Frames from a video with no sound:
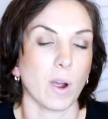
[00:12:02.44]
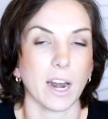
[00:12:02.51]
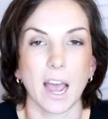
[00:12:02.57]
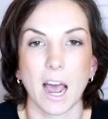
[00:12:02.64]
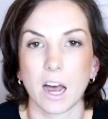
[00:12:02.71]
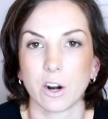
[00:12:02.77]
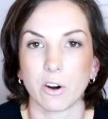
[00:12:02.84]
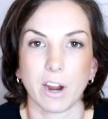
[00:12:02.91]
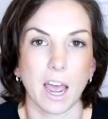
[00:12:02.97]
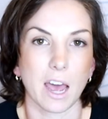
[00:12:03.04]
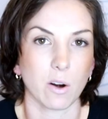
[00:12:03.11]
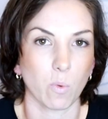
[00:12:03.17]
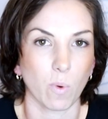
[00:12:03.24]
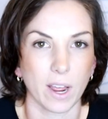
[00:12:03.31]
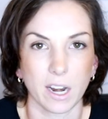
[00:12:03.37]
went out, or I
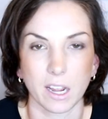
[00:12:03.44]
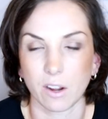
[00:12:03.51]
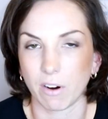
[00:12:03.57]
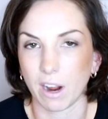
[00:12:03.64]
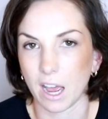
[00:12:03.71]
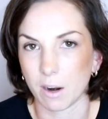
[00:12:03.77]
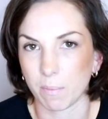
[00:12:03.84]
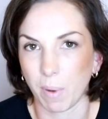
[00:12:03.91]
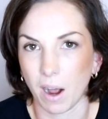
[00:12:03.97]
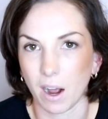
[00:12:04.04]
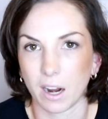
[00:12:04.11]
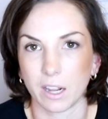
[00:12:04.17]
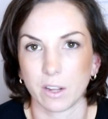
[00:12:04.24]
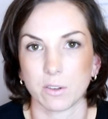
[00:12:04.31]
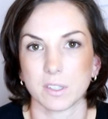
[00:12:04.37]
had a wedding, or I had a
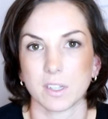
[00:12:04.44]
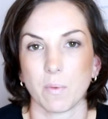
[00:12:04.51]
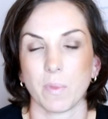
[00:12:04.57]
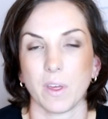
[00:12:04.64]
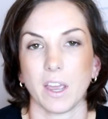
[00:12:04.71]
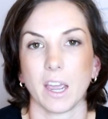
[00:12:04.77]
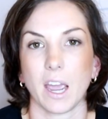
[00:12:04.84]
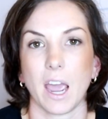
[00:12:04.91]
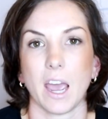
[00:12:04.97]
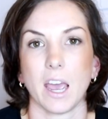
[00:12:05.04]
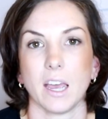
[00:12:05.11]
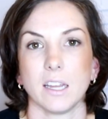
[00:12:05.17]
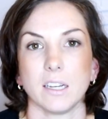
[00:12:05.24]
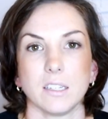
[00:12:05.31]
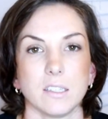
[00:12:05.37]
party or something,
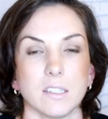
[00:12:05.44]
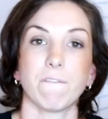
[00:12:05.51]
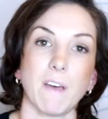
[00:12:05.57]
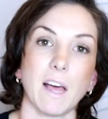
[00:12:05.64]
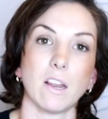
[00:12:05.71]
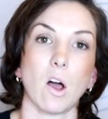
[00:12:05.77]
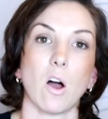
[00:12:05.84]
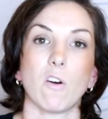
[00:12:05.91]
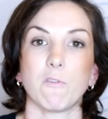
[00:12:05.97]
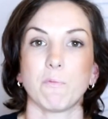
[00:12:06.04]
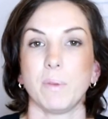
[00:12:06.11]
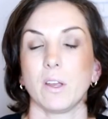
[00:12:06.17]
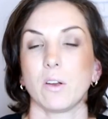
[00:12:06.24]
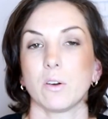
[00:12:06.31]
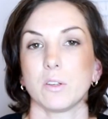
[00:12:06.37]
and fell off
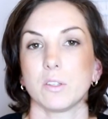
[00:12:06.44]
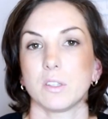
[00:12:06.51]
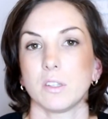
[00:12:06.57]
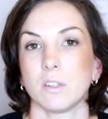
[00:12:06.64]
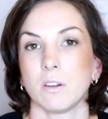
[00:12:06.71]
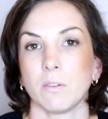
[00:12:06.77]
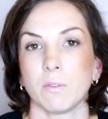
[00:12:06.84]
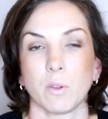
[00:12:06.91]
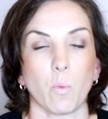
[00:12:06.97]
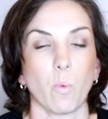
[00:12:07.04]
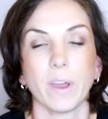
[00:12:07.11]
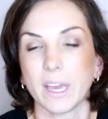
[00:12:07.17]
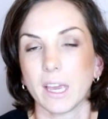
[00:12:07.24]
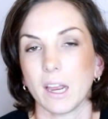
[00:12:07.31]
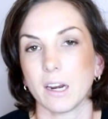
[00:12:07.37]
because the
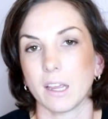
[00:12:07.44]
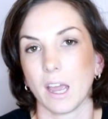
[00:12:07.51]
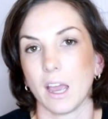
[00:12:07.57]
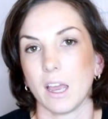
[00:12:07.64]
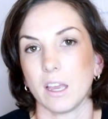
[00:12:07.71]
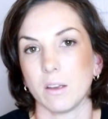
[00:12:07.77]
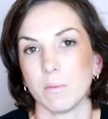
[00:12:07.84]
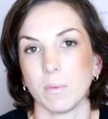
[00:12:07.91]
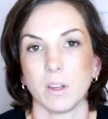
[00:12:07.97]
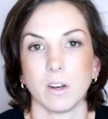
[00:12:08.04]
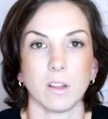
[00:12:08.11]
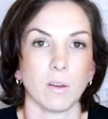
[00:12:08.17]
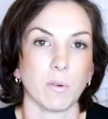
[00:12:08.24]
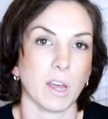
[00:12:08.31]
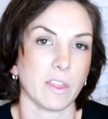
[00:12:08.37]
weekend came
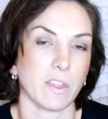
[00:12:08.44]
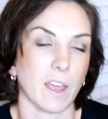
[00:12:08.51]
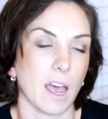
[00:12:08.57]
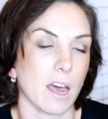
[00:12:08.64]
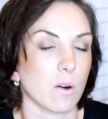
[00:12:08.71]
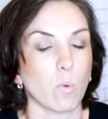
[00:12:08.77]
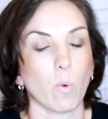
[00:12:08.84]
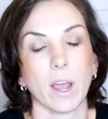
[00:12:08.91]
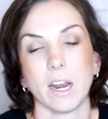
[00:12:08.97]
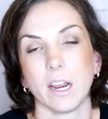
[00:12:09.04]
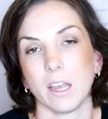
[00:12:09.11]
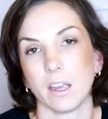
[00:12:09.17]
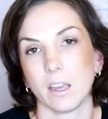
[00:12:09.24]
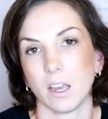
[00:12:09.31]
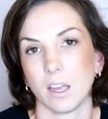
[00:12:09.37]
and they had a
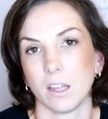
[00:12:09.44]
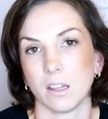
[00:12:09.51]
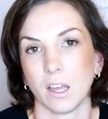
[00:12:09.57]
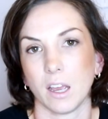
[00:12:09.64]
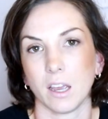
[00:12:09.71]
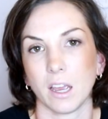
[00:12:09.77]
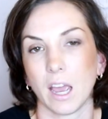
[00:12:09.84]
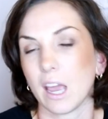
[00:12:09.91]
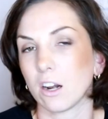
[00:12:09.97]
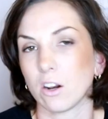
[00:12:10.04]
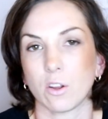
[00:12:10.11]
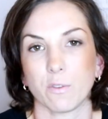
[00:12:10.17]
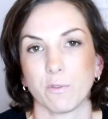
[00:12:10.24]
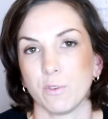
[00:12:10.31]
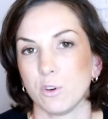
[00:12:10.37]
wedding and they ate a
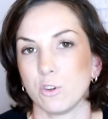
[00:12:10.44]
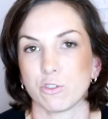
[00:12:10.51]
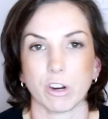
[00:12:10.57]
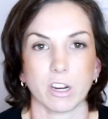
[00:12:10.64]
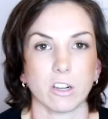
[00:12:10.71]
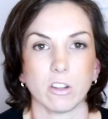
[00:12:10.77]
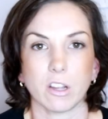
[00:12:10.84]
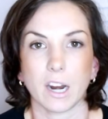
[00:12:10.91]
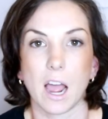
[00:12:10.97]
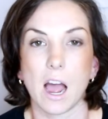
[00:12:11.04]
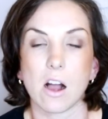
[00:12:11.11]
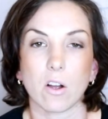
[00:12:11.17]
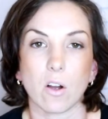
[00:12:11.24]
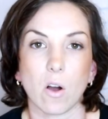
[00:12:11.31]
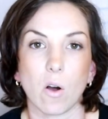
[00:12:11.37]
lot of food and drank a lot of
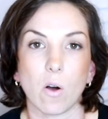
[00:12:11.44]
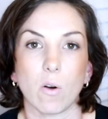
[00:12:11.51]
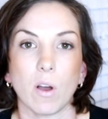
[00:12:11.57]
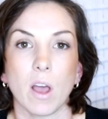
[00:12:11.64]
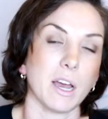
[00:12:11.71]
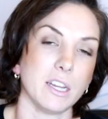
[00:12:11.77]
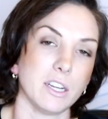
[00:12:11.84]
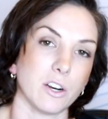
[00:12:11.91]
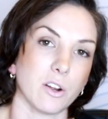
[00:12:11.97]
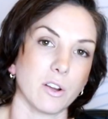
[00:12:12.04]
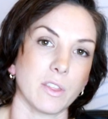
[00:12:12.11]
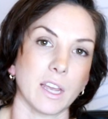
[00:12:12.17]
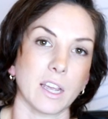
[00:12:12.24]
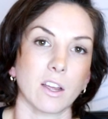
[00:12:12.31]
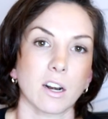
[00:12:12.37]
alcohol, and you
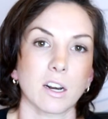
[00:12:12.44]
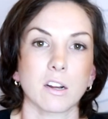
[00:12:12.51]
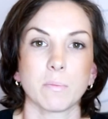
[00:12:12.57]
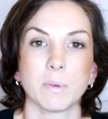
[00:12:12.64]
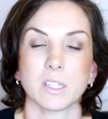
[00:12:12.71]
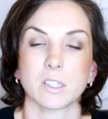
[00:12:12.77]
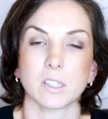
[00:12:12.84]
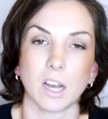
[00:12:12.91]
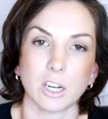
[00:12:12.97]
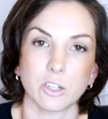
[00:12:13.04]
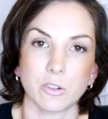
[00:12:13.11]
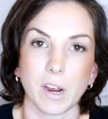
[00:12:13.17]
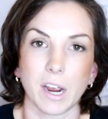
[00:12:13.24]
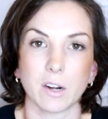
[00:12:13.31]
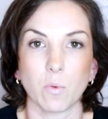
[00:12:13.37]
know, they get a little bit
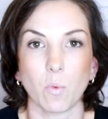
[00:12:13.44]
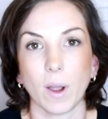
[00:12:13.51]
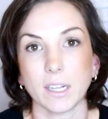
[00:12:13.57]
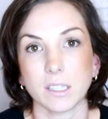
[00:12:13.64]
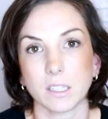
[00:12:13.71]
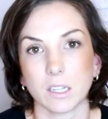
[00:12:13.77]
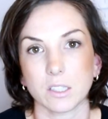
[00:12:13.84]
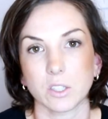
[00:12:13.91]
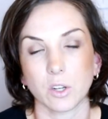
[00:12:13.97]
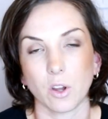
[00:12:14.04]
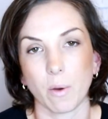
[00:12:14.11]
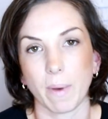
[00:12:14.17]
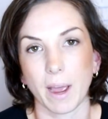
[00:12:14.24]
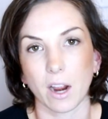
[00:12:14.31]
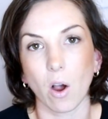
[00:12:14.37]
sidetracked, weight starts to
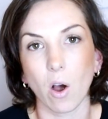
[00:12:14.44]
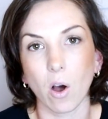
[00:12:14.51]
go back